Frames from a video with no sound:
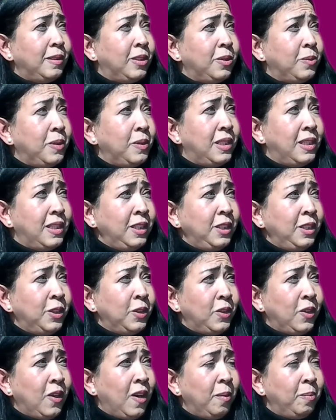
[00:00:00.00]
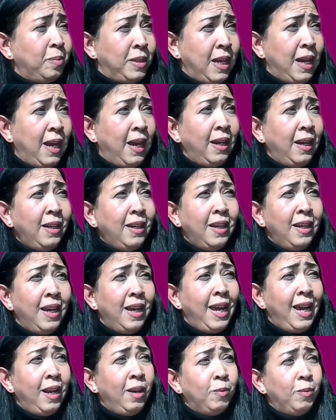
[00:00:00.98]
So it's in your top 10.
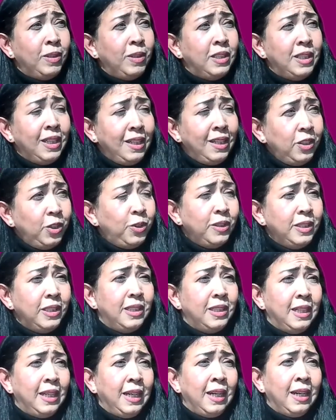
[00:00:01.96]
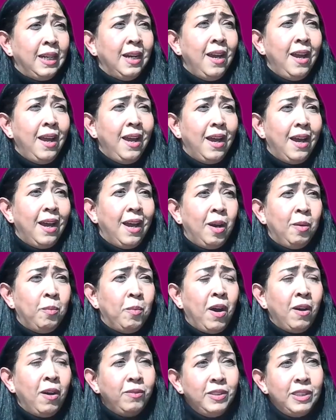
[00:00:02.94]
And what's interesting,
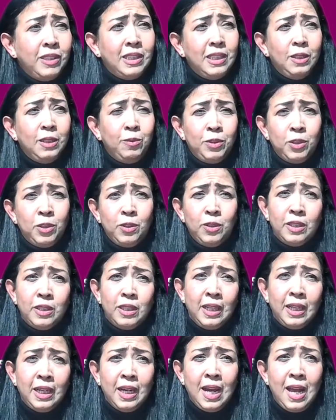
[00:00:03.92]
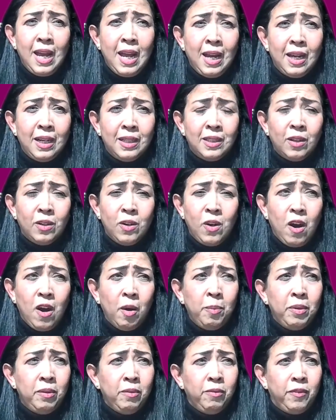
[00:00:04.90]
obviously, when you're looking at a
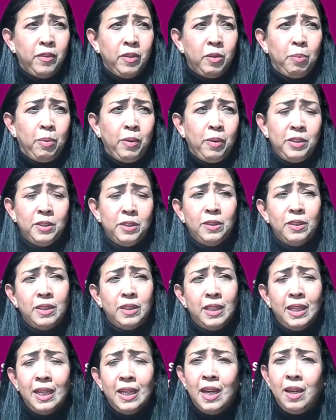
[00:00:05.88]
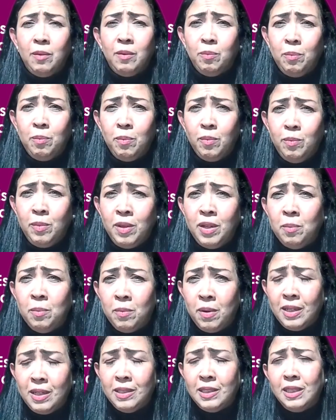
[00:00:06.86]
carbon footprint, you're looking at
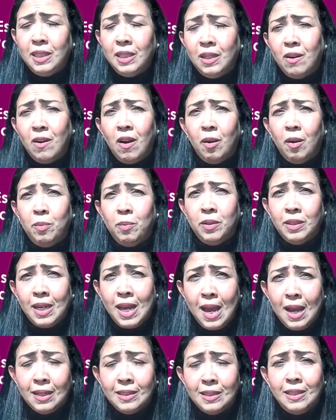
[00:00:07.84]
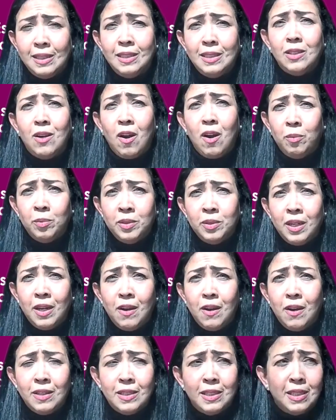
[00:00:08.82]
minimizing carbon gases. Carbon
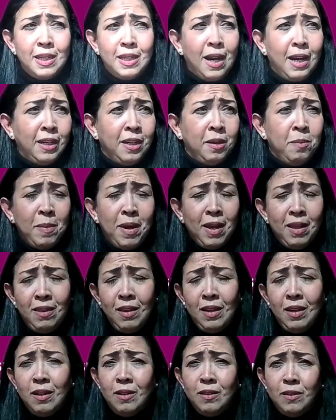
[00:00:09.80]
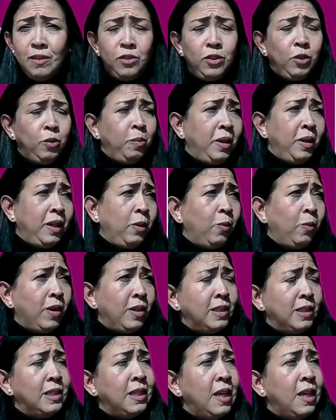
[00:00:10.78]
dioxide and methane are the two main
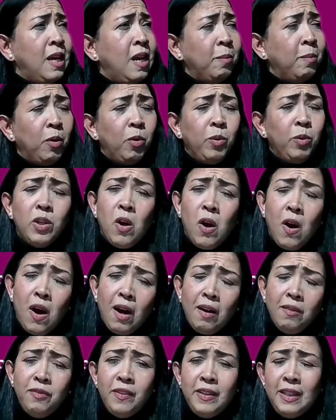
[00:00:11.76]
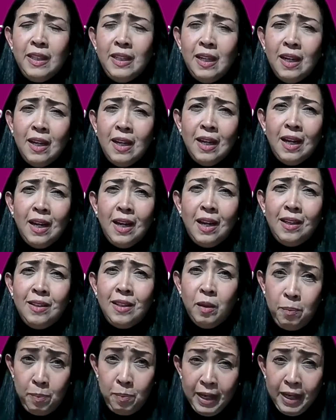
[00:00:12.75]
ones. But with coffee,
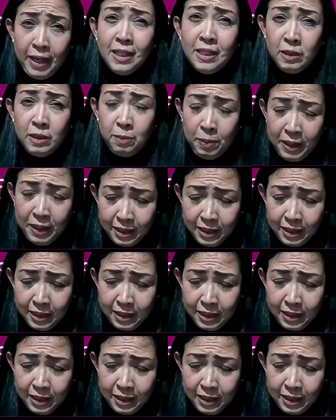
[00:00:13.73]
the biggest